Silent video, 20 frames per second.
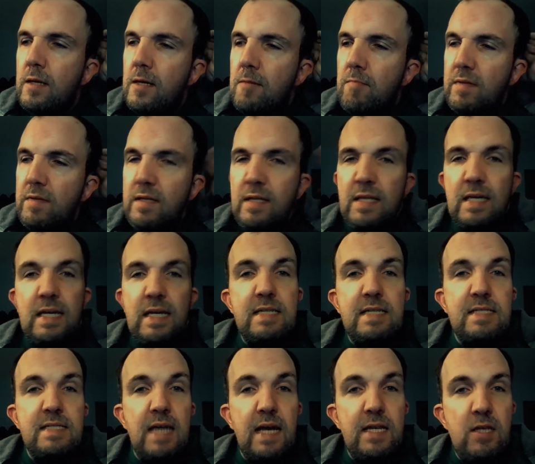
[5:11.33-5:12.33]
But the thing
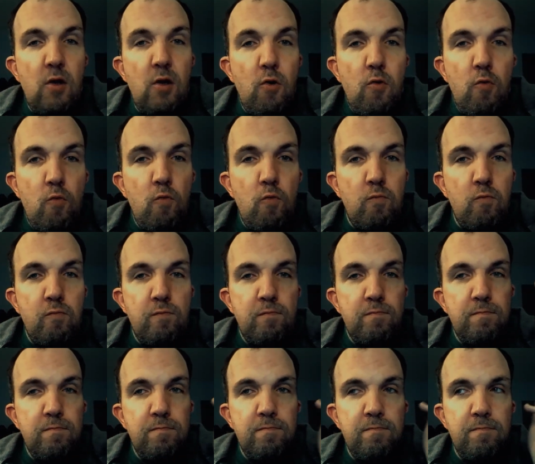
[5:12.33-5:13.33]
is, I know
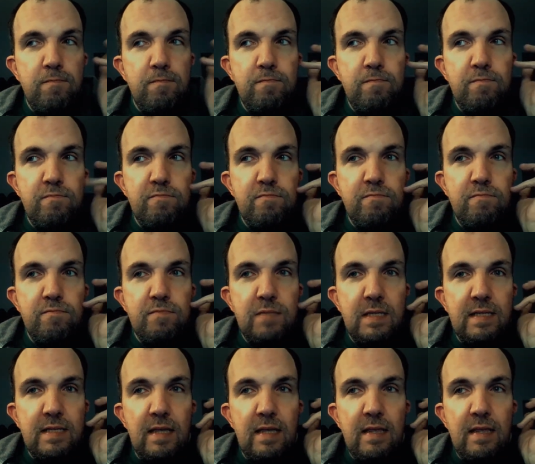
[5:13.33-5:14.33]

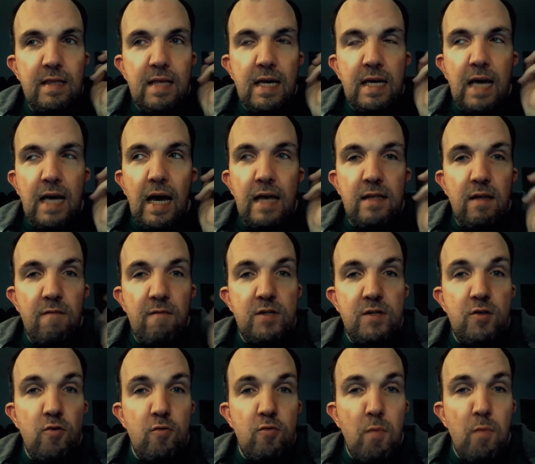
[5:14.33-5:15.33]
that the thing I love to
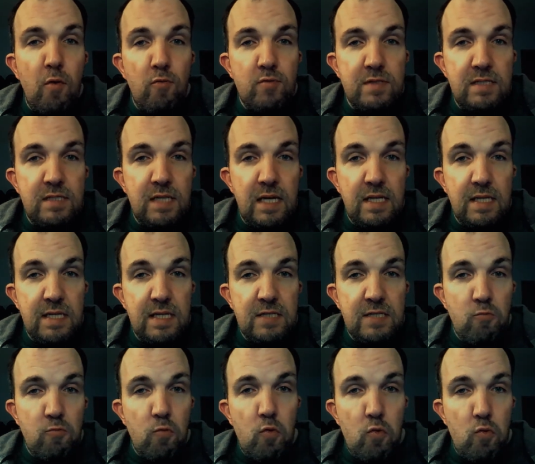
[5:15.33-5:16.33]
do most in this
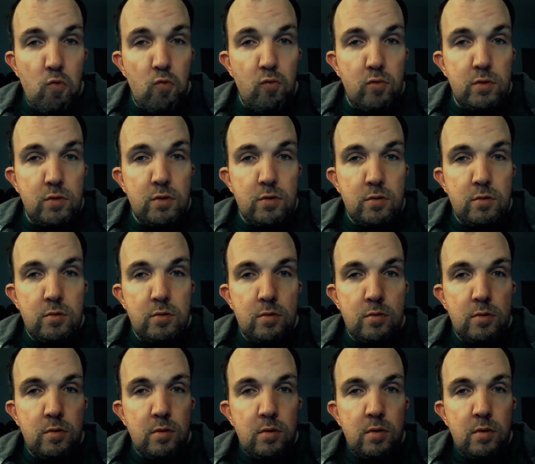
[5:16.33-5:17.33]
world
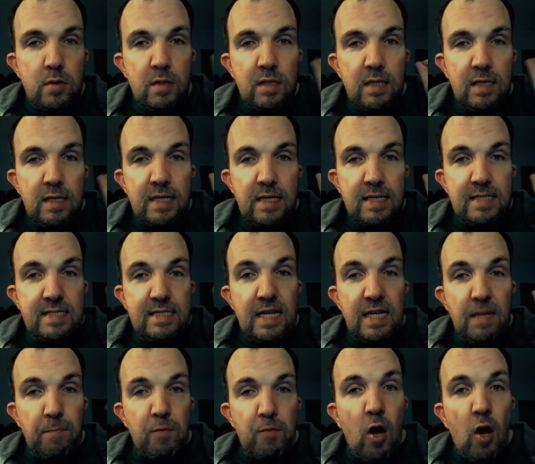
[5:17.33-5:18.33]
is
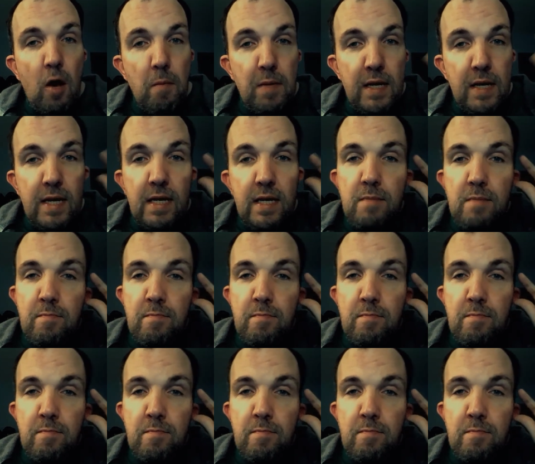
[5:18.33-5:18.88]
stand-up comedy.